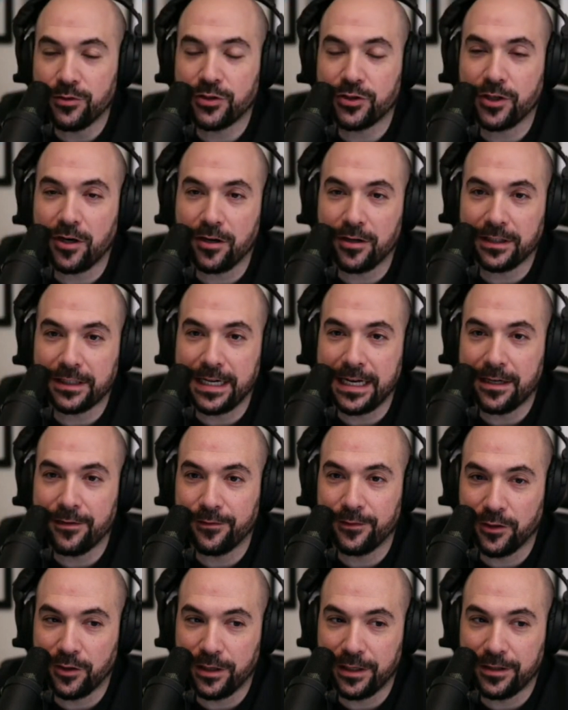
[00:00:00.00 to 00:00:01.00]
you start
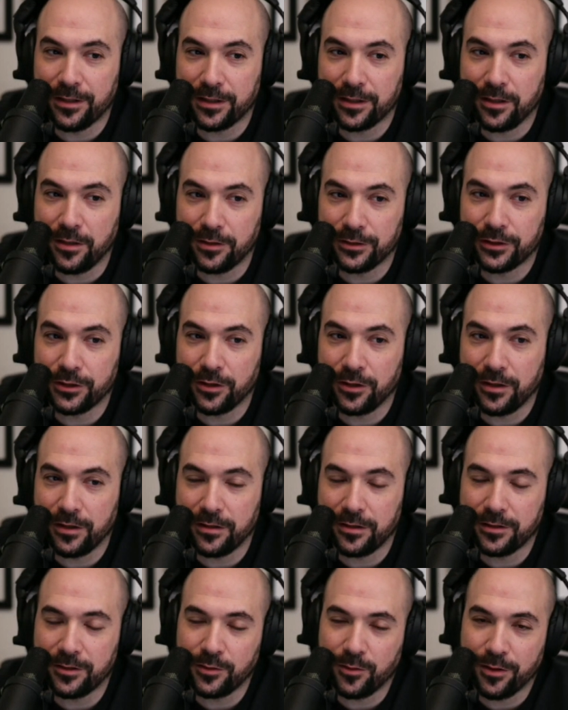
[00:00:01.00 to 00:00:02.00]
kind of learning the
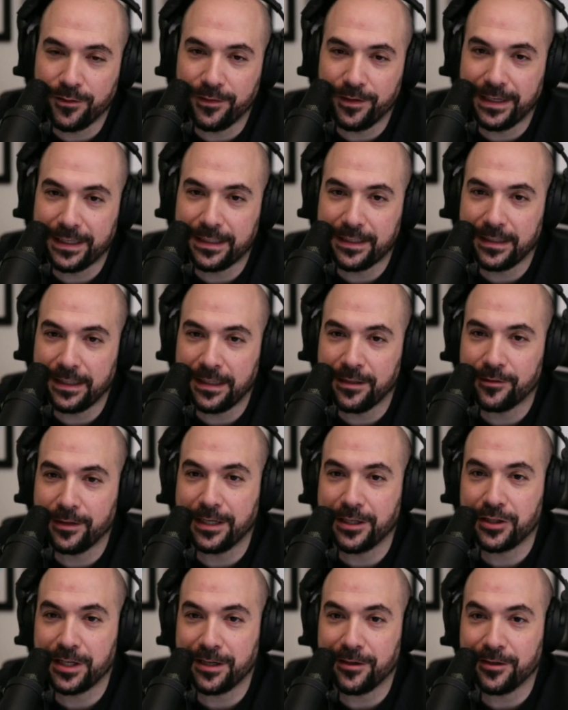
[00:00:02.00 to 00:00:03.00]
culture and sort of like
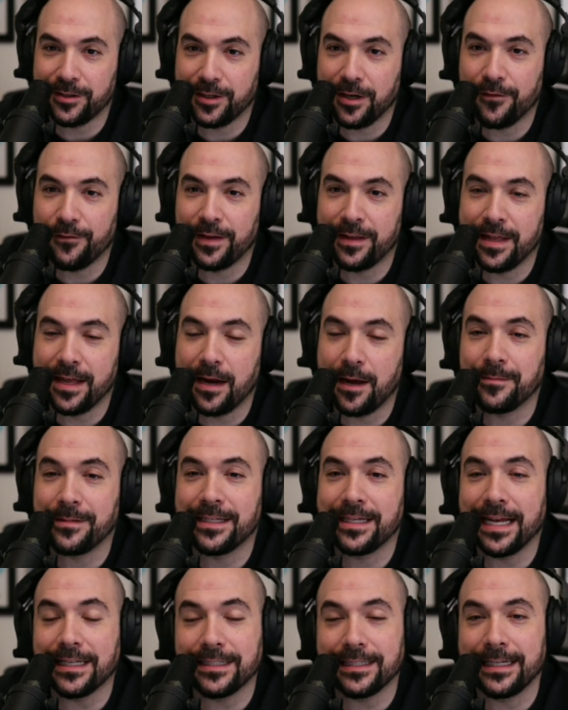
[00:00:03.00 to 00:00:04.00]
ingratiating yourself. And
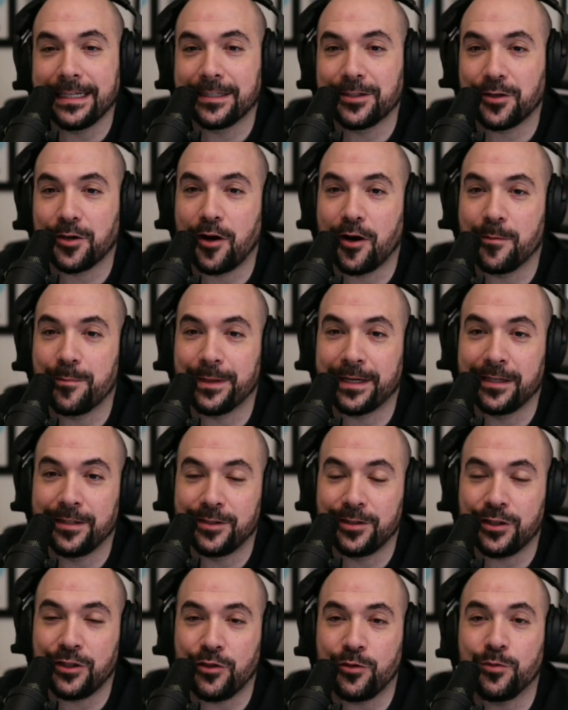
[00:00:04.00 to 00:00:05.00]
then I'm guessing it's hard
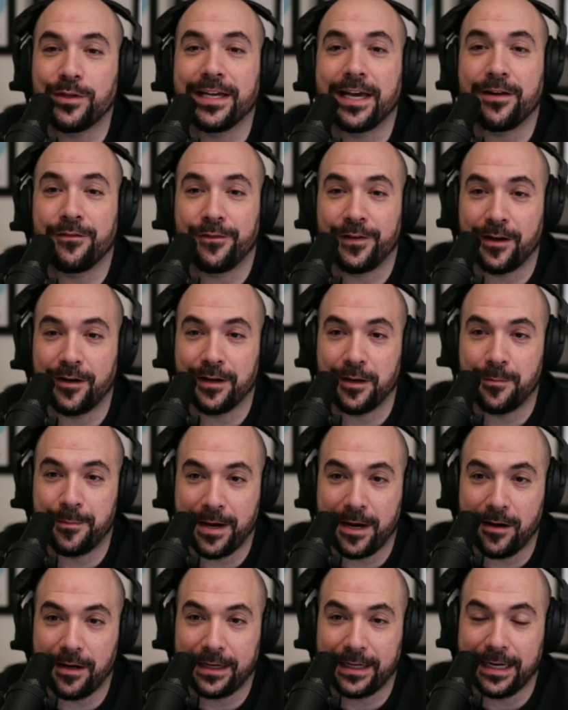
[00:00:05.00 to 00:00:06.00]
because you get
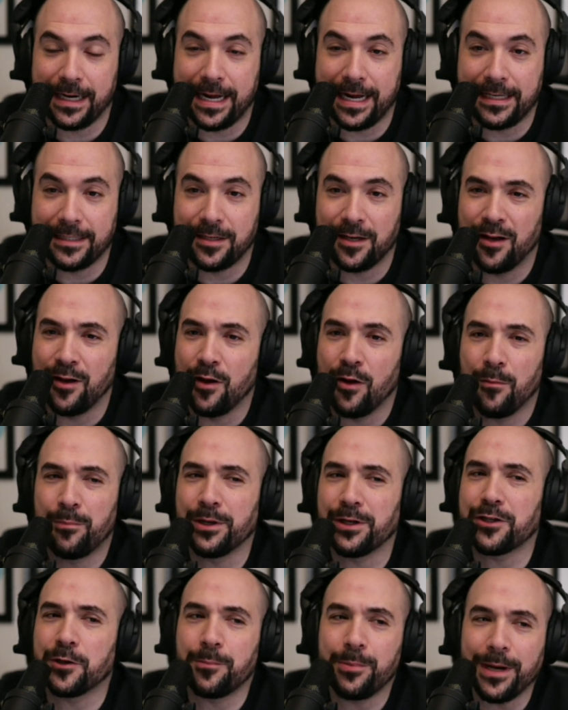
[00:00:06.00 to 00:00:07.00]
very Americanized.
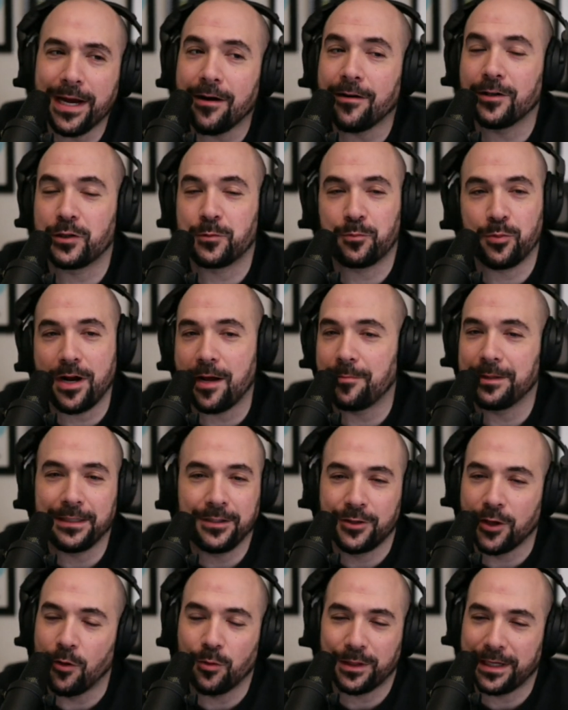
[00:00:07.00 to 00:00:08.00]
But your parents
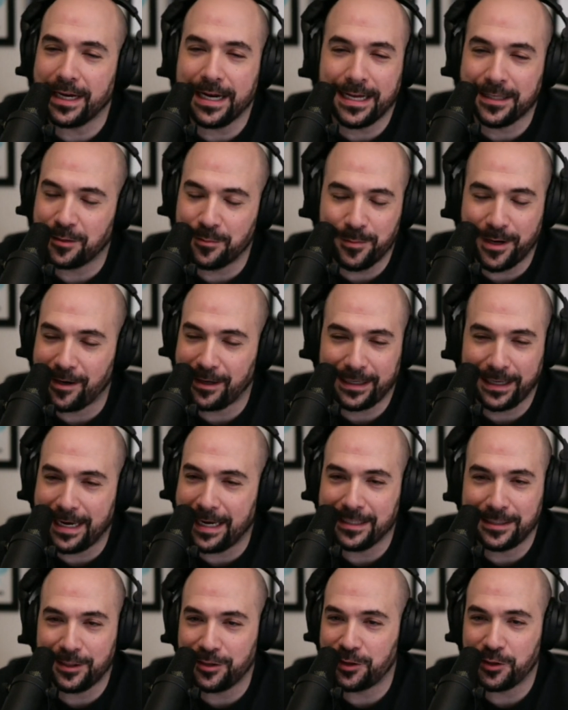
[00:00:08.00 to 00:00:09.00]
probably don't get as
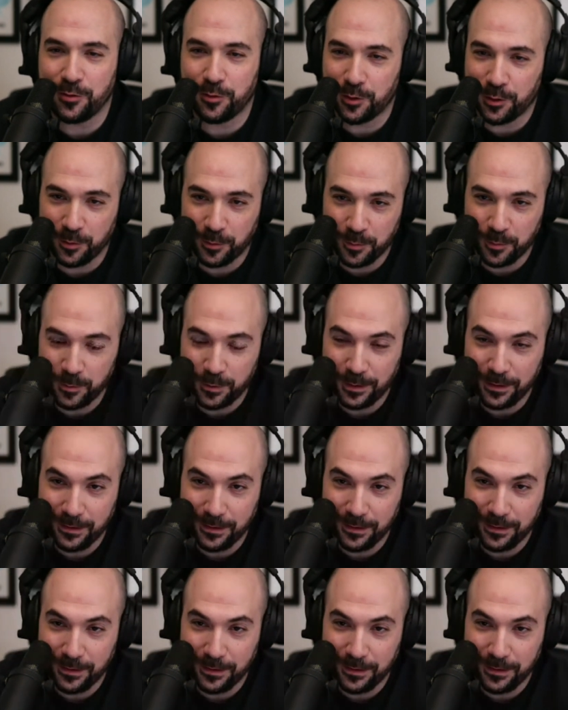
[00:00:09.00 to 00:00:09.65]
Americanized as you do.